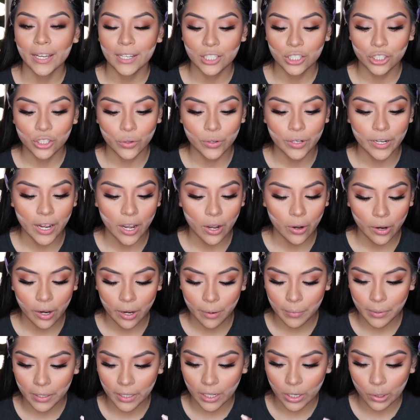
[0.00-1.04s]
guys, so now
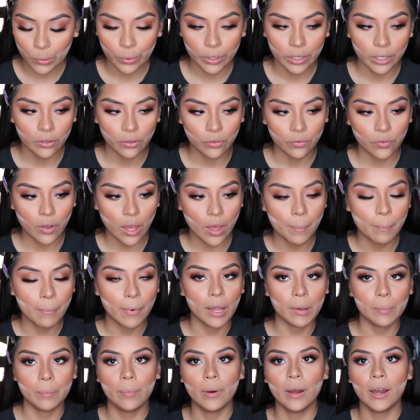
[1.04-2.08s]
I'm gonna get rid of
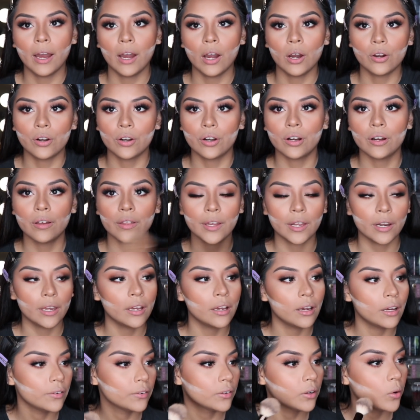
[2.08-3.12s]
my powder that I
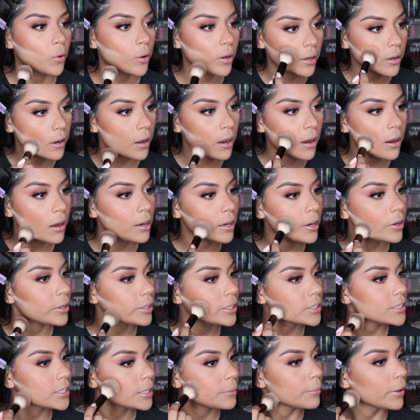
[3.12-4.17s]
have going on. I
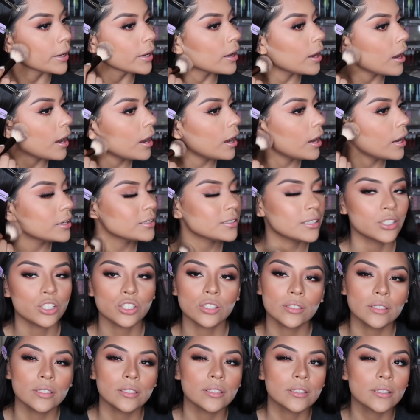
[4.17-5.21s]
already did my eyes. I
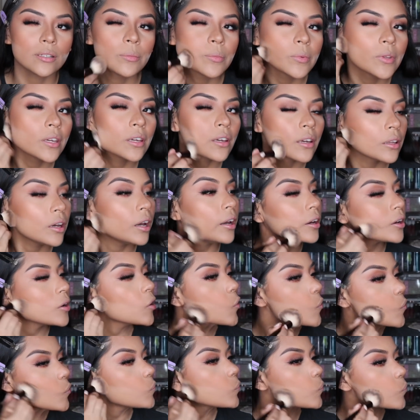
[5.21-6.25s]
just did something like
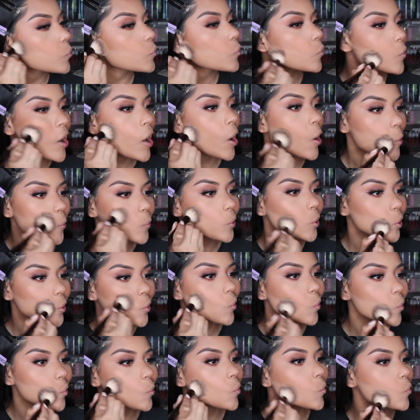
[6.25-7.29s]

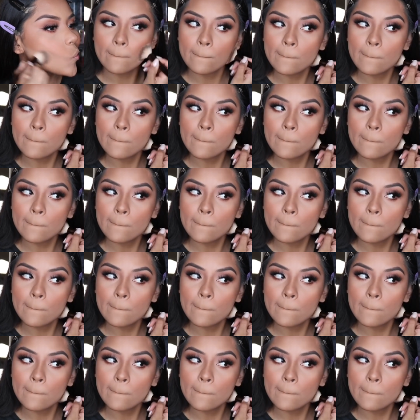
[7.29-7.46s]
brownie.